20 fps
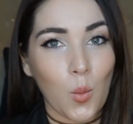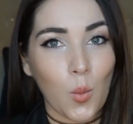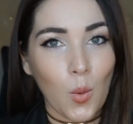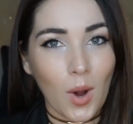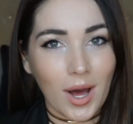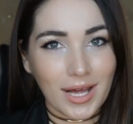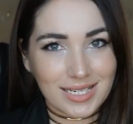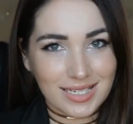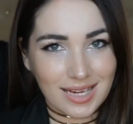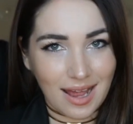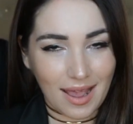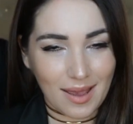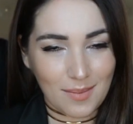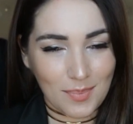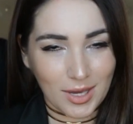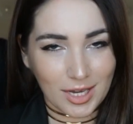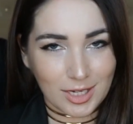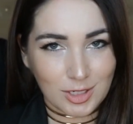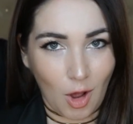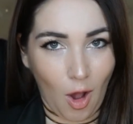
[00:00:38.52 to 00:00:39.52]
what I
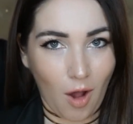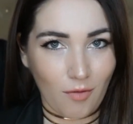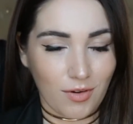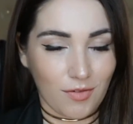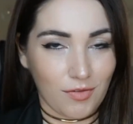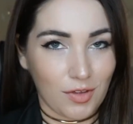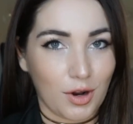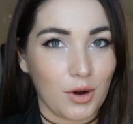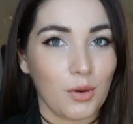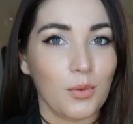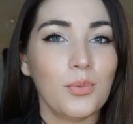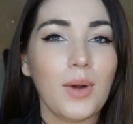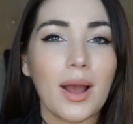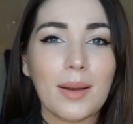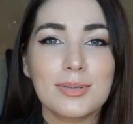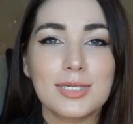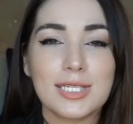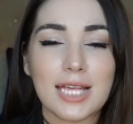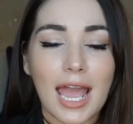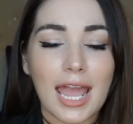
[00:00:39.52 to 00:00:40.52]
picked off of their
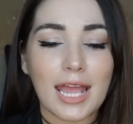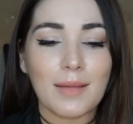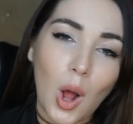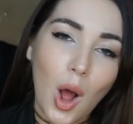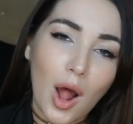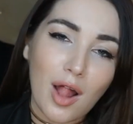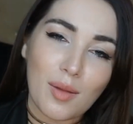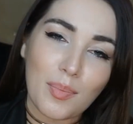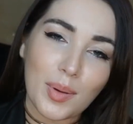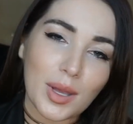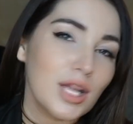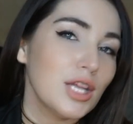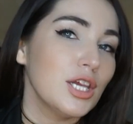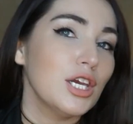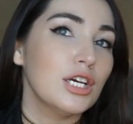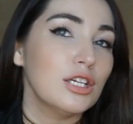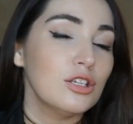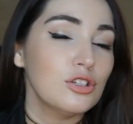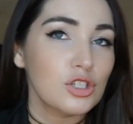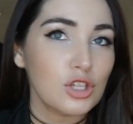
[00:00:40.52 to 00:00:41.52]
website. All
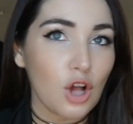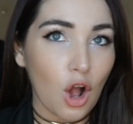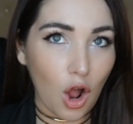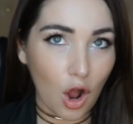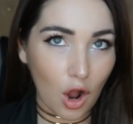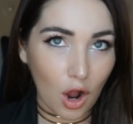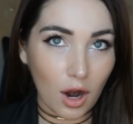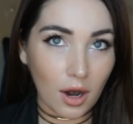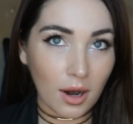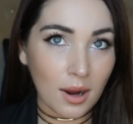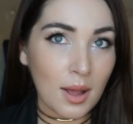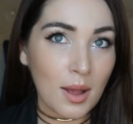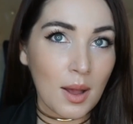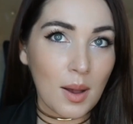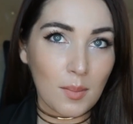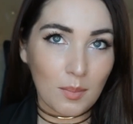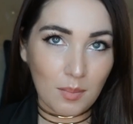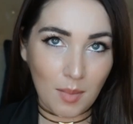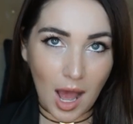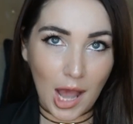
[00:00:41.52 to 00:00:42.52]
opinions are
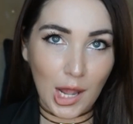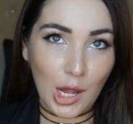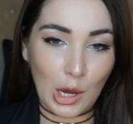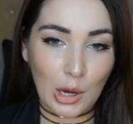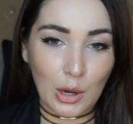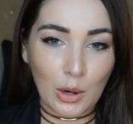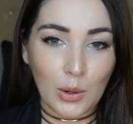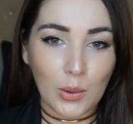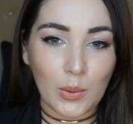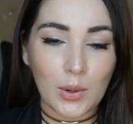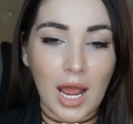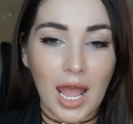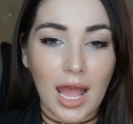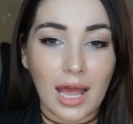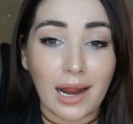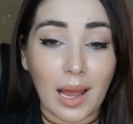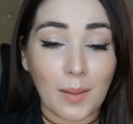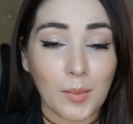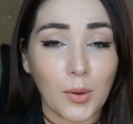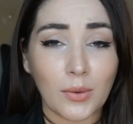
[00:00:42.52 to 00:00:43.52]
my own,
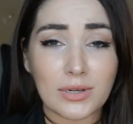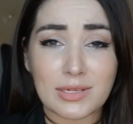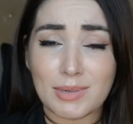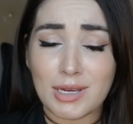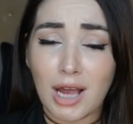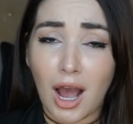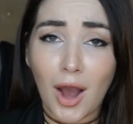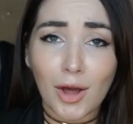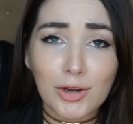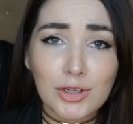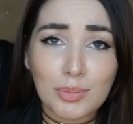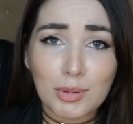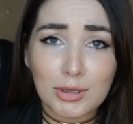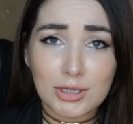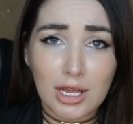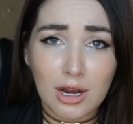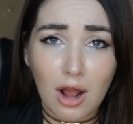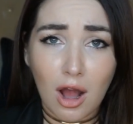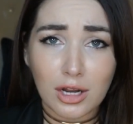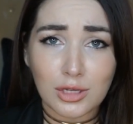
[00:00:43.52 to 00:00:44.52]
and I'm going to be
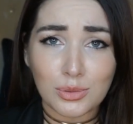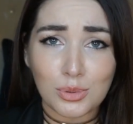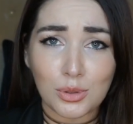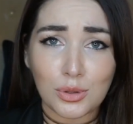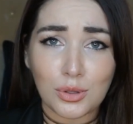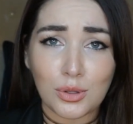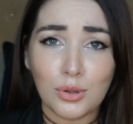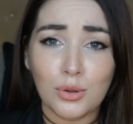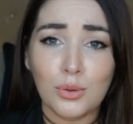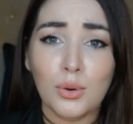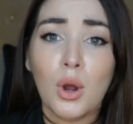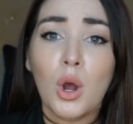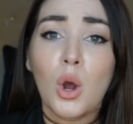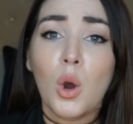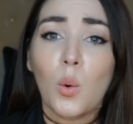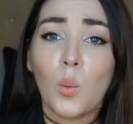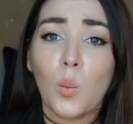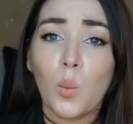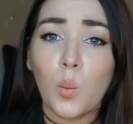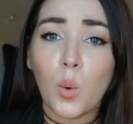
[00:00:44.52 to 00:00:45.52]
100% honest with you
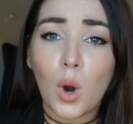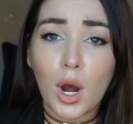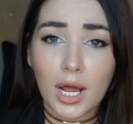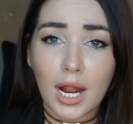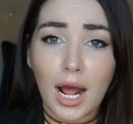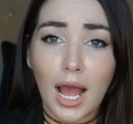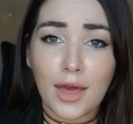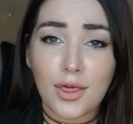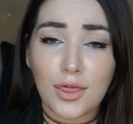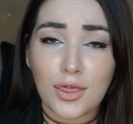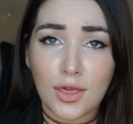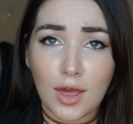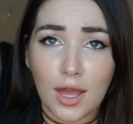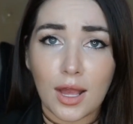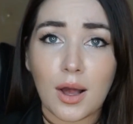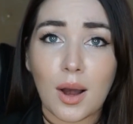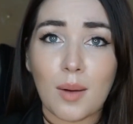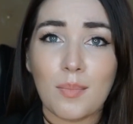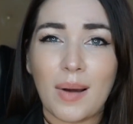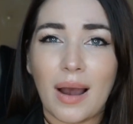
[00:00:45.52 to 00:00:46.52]
what I
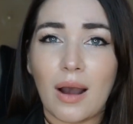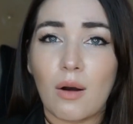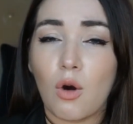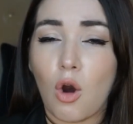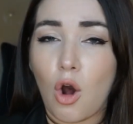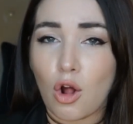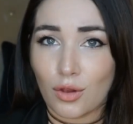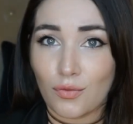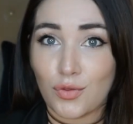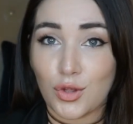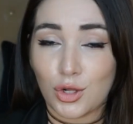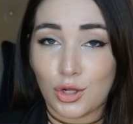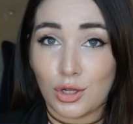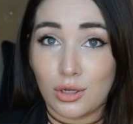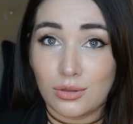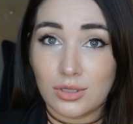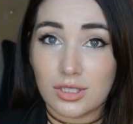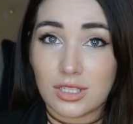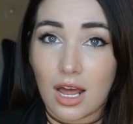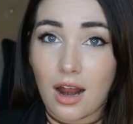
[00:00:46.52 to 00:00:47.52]
think about all of the
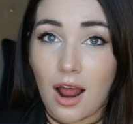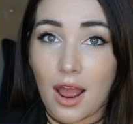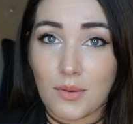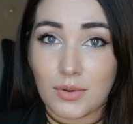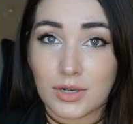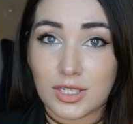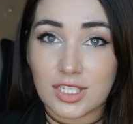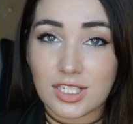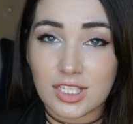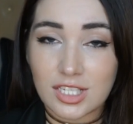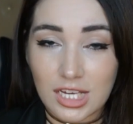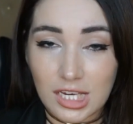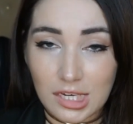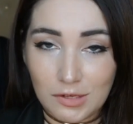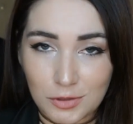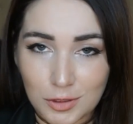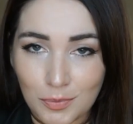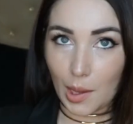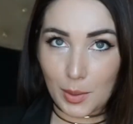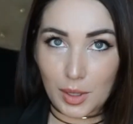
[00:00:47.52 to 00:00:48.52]
clothes that I
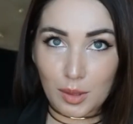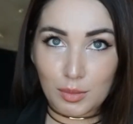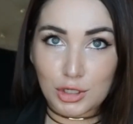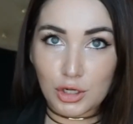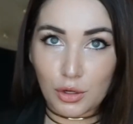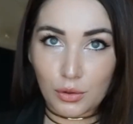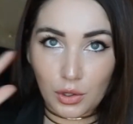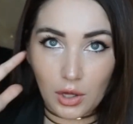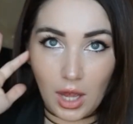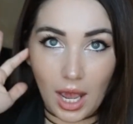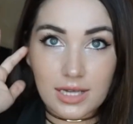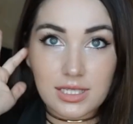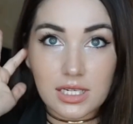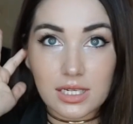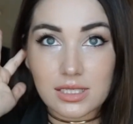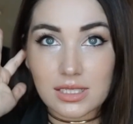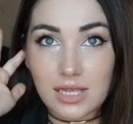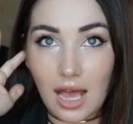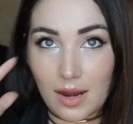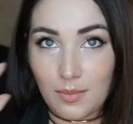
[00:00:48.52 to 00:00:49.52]
received. I'm gonna be showing you guys
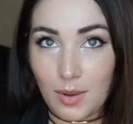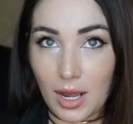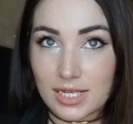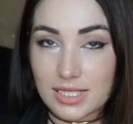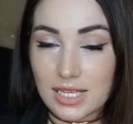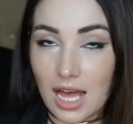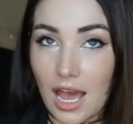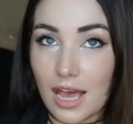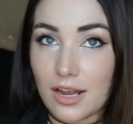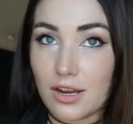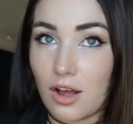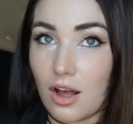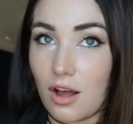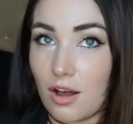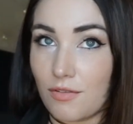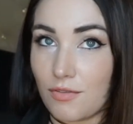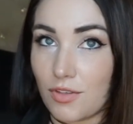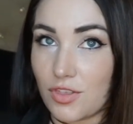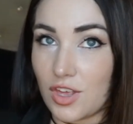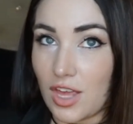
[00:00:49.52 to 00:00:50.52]
a side-by-side
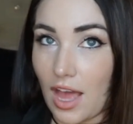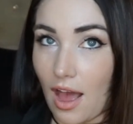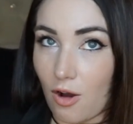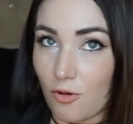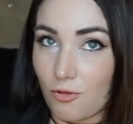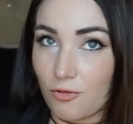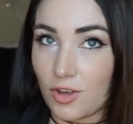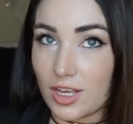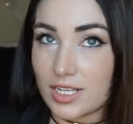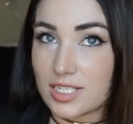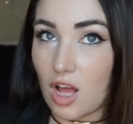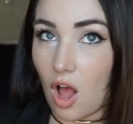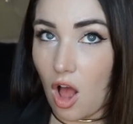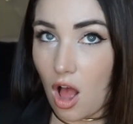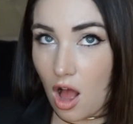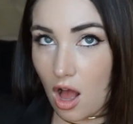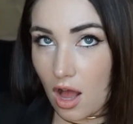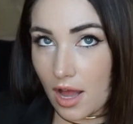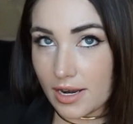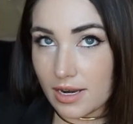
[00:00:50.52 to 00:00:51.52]
of the outfit
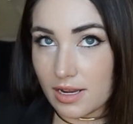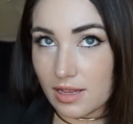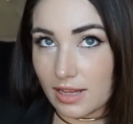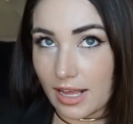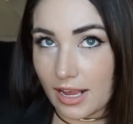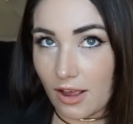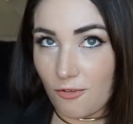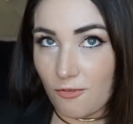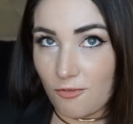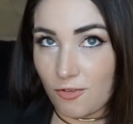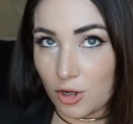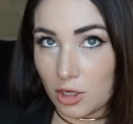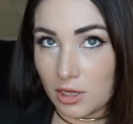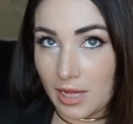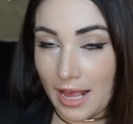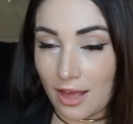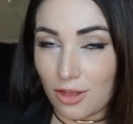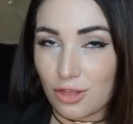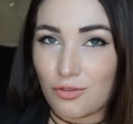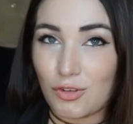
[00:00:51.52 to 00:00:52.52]
on, like a
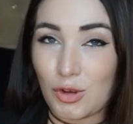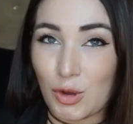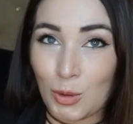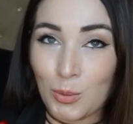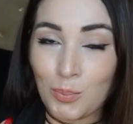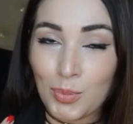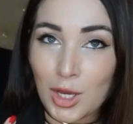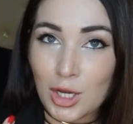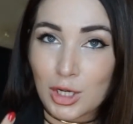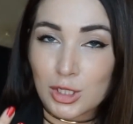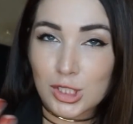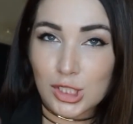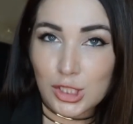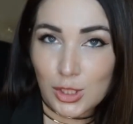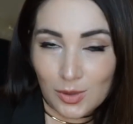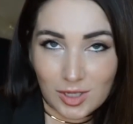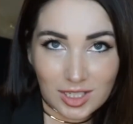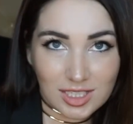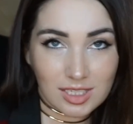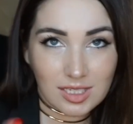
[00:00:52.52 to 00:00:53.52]
full-length view, so
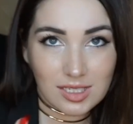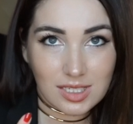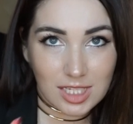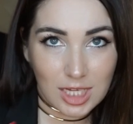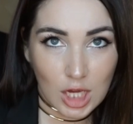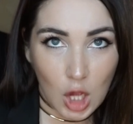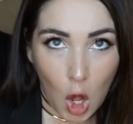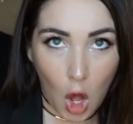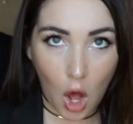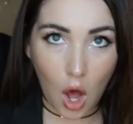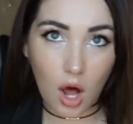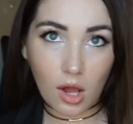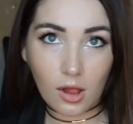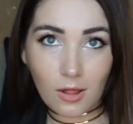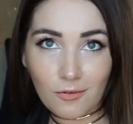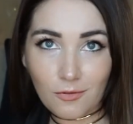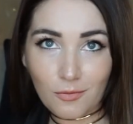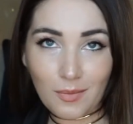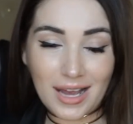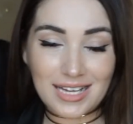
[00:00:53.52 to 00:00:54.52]
you get to see
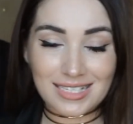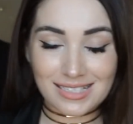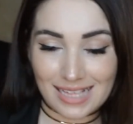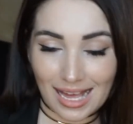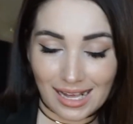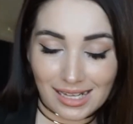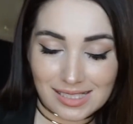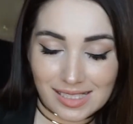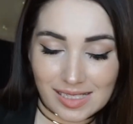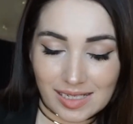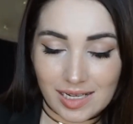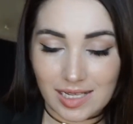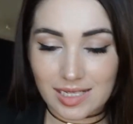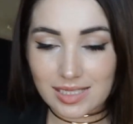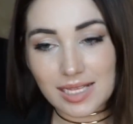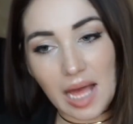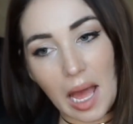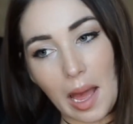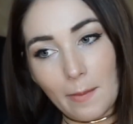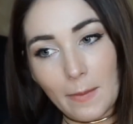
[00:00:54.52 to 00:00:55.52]
all of my
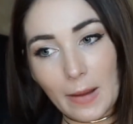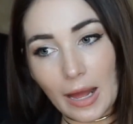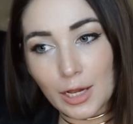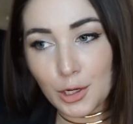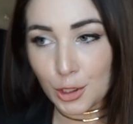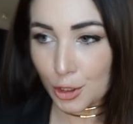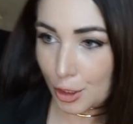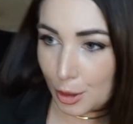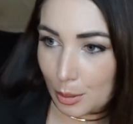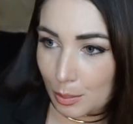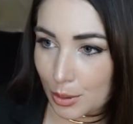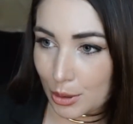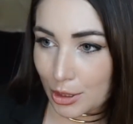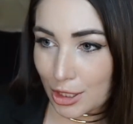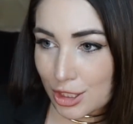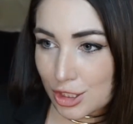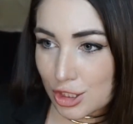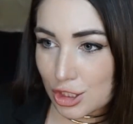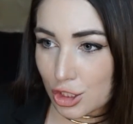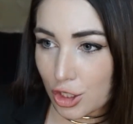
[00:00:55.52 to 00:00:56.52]
sexiness up on your
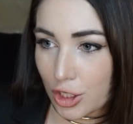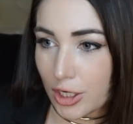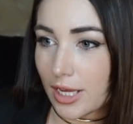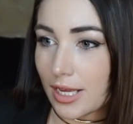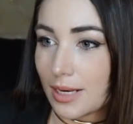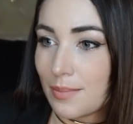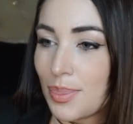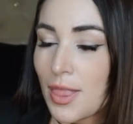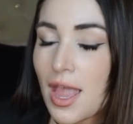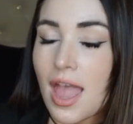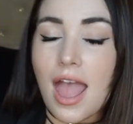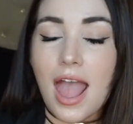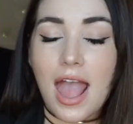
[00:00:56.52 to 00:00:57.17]
computer screen.